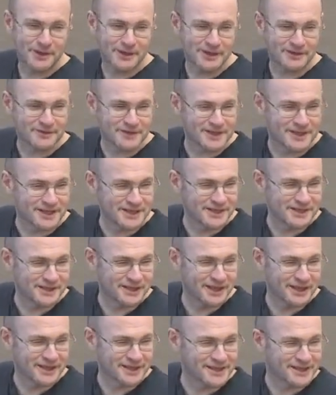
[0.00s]
have to teach
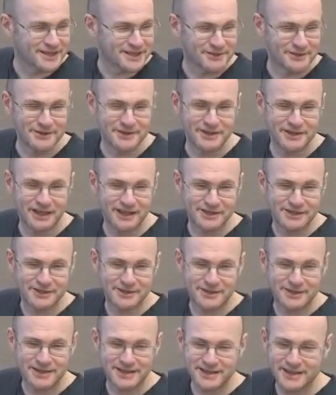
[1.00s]
classes to
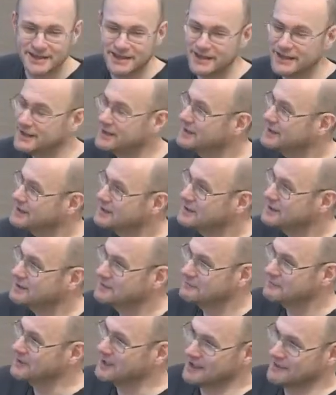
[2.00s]
undergraduates,
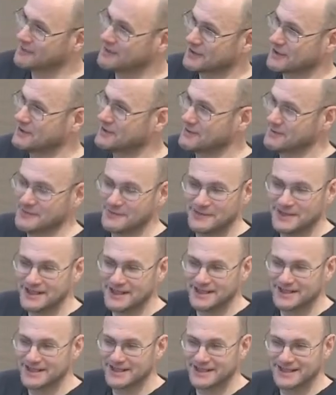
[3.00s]
we never show them
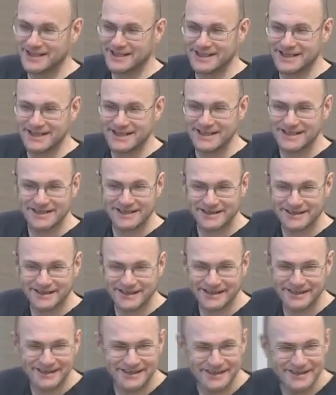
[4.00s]
data like this. Right?
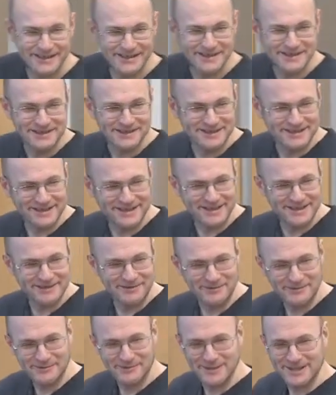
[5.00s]
The data
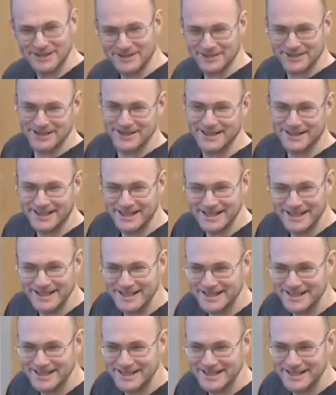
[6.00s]
always looks nice.